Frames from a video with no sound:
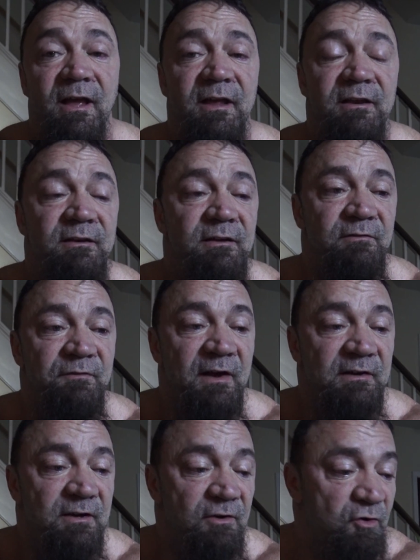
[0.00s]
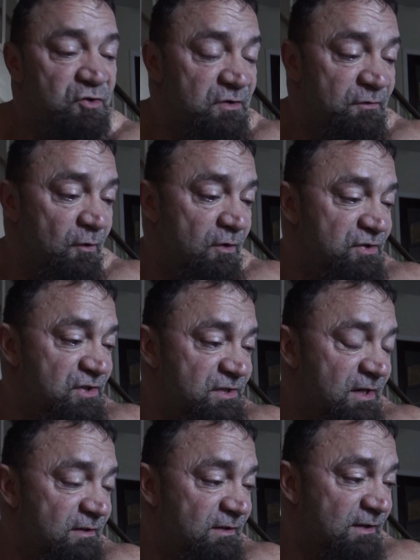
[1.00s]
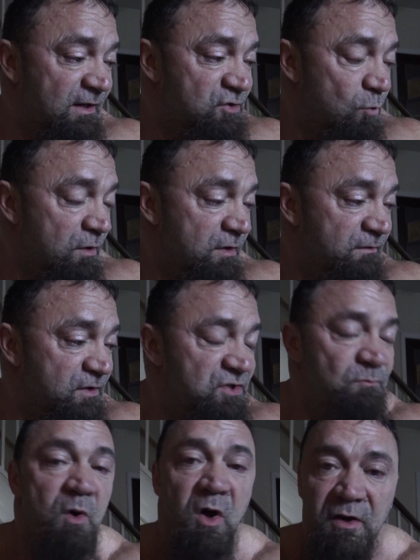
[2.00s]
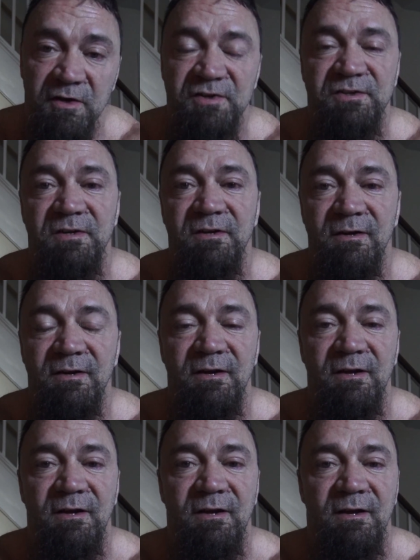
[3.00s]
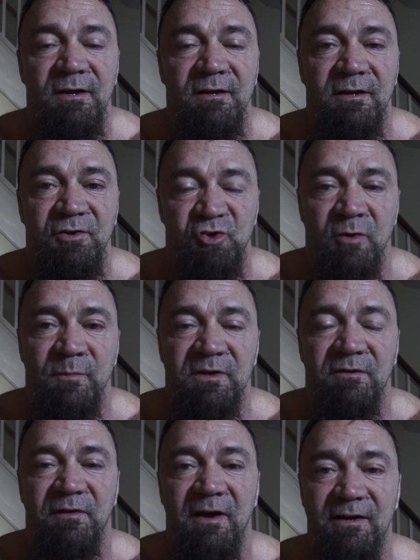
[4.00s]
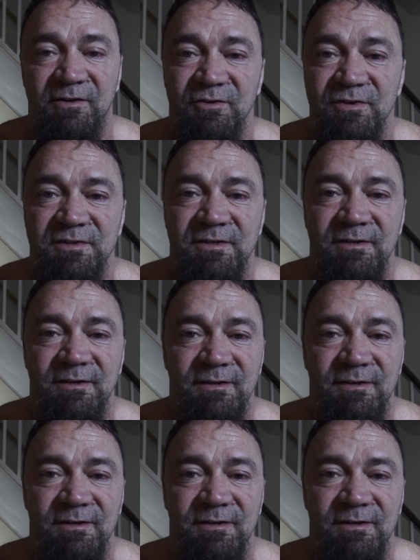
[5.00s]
And in fact, I'll go so far as to say that that's one of the smallest contributing factors.